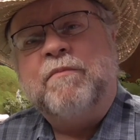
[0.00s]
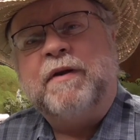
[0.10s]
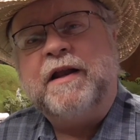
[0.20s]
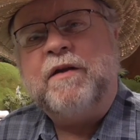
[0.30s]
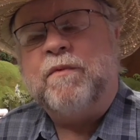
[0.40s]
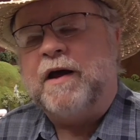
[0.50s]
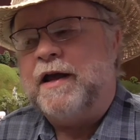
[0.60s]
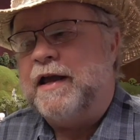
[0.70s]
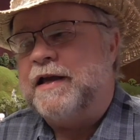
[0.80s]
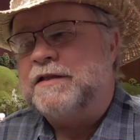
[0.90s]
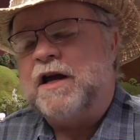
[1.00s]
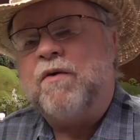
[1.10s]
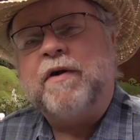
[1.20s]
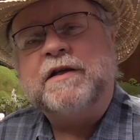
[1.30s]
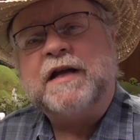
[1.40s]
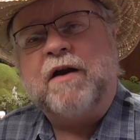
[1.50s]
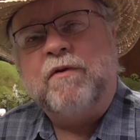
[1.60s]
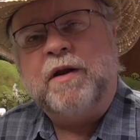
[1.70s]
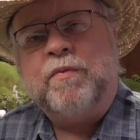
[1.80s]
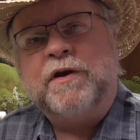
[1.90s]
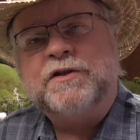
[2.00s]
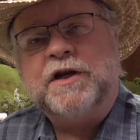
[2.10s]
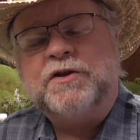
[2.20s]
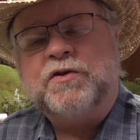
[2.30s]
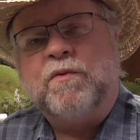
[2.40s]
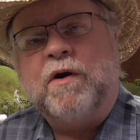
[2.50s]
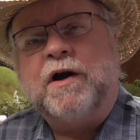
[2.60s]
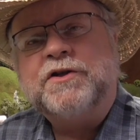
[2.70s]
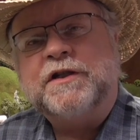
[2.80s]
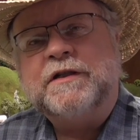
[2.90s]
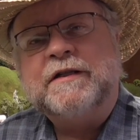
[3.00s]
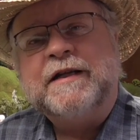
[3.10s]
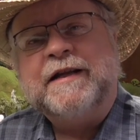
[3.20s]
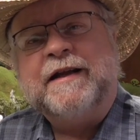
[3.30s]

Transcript: But anyway, as always, I really appreciate you watching.